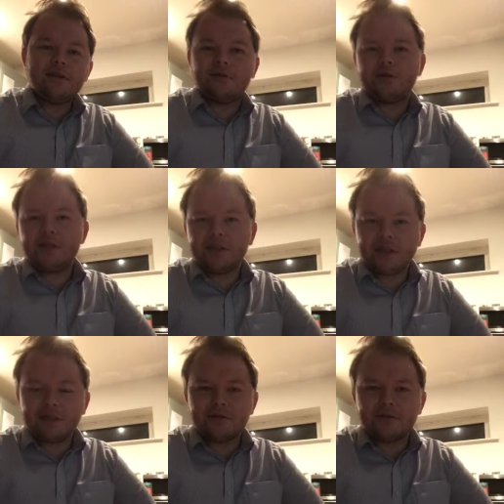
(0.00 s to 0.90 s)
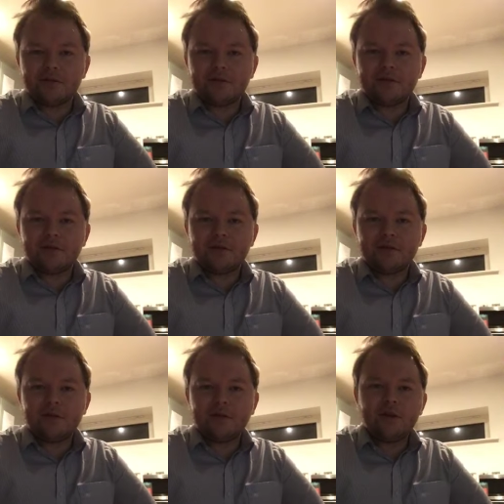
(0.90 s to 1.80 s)
or she cancels.
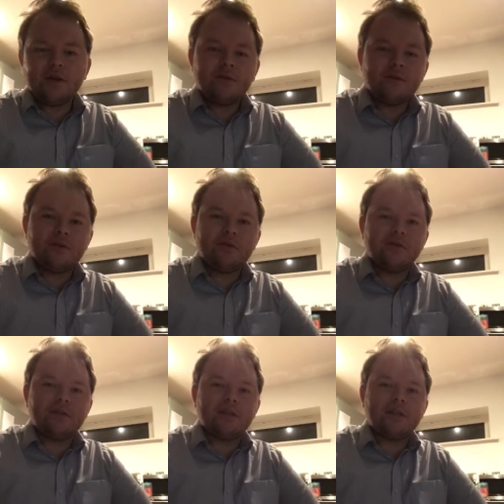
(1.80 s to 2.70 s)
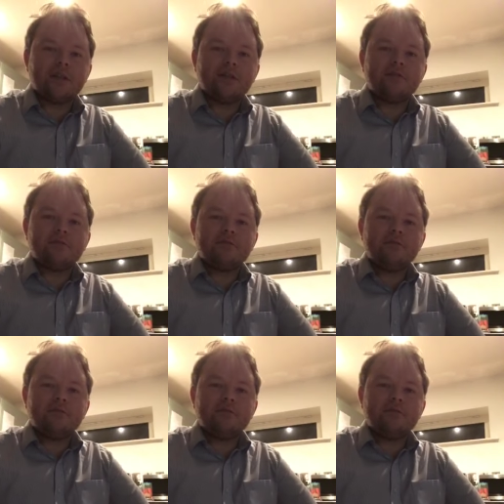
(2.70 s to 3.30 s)
What you could say is,